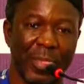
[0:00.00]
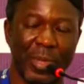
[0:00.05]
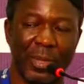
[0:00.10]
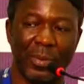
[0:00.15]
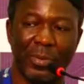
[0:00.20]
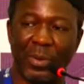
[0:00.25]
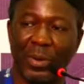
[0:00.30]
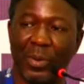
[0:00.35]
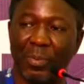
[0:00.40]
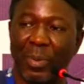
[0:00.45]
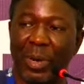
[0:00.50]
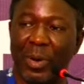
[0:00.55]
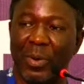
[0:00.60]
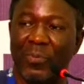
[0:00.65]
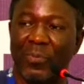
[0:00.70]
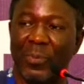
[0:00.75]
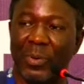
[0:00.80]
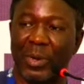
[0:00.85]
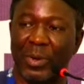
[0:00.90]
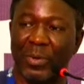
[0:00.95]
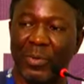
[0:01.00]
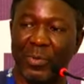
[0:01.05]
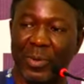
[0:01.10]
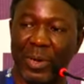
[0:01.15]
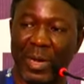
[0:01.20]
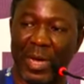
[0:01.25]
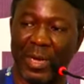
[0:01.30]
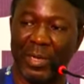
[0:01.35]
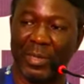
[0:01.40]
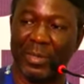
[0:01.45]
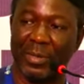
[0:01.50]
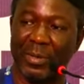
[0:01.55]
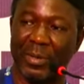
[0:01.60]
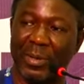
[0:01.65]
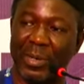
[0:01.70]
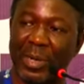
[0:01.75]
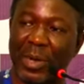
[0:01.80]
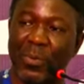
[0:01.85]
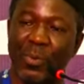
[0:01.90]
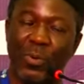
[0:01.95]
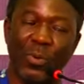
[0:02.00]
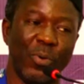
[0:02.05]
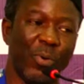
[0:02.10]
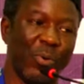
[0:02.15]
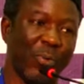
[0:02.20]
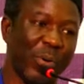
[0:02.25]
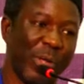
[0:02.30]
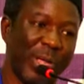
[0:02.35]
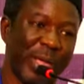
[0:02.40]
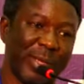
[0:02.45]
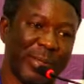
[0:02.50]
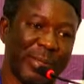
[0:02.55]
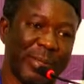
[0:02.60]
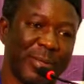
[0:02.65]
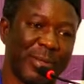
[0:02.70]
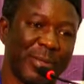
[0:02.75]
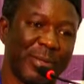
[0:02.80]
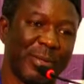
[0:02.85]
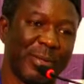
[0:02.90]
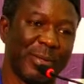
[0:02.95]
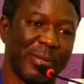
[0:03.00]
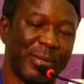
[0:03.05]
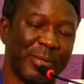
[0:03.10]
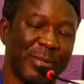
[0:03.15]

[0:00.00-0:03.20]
So, but if we don't do that, they won't know we exist.